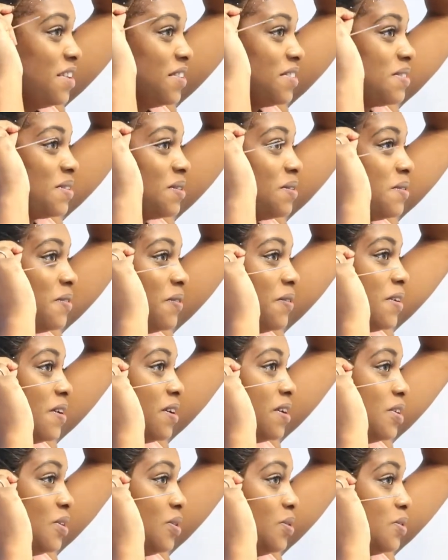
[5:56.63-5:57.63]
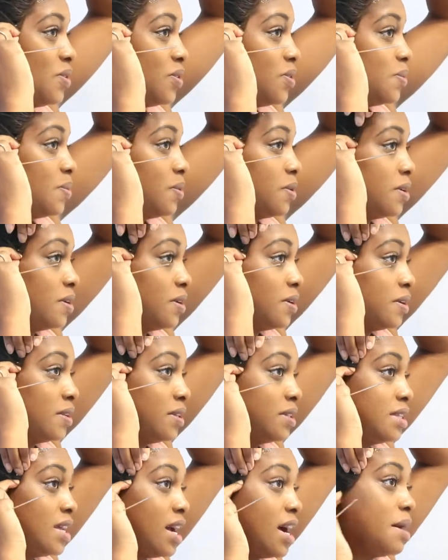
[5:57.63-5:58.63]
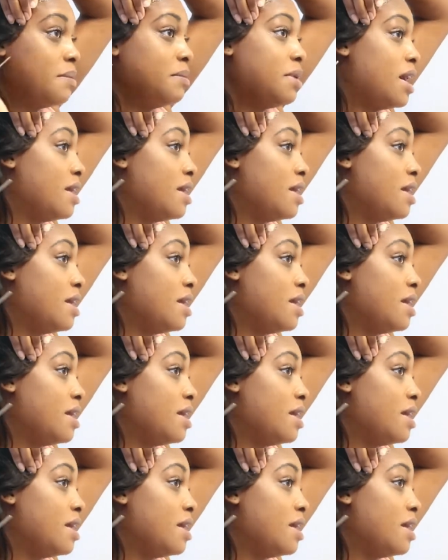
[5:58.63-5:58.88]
So you just want to tap